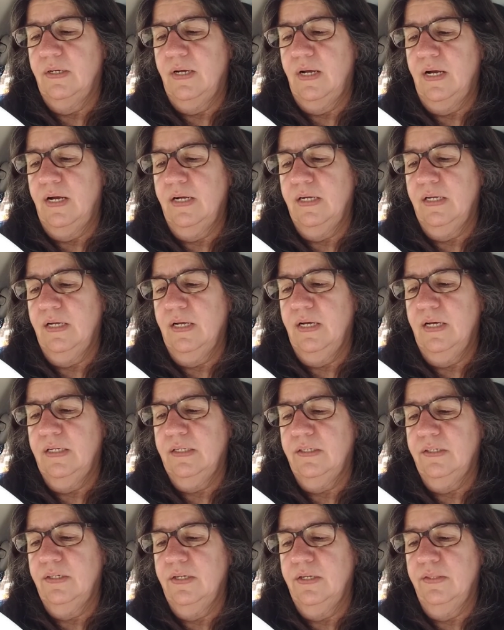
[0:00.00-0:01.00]
I
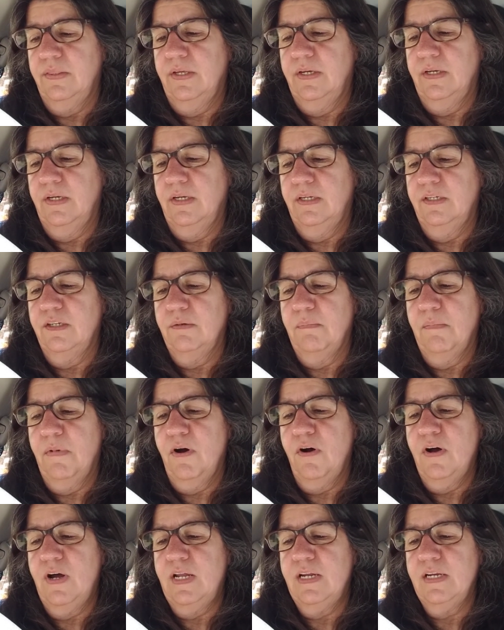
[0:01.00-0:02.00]
got the
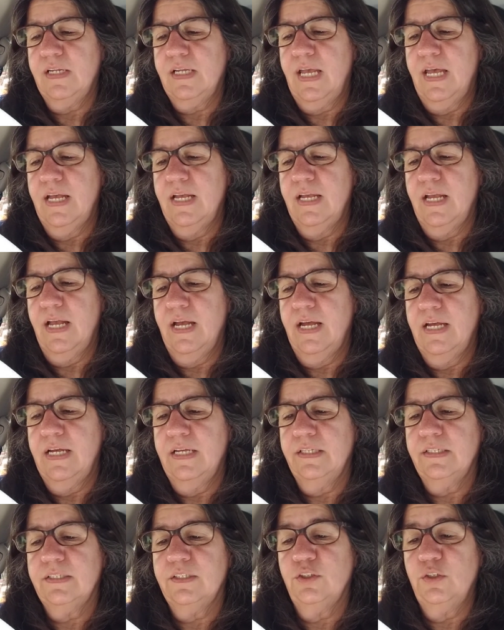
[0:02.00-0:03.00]
Damon
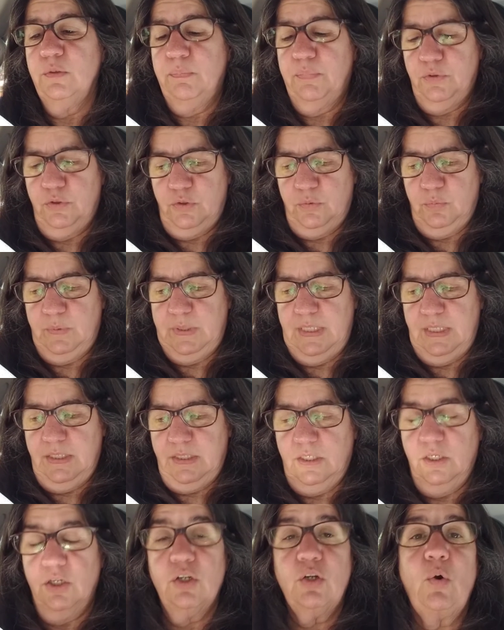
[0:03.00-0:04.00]
KS Super Sweet
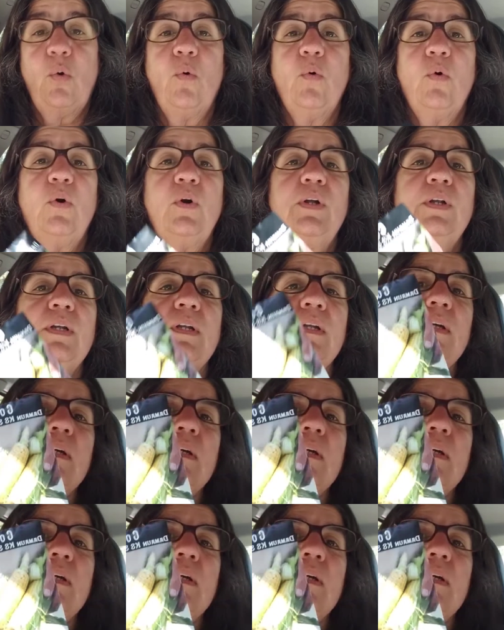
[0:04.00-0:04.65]
Corn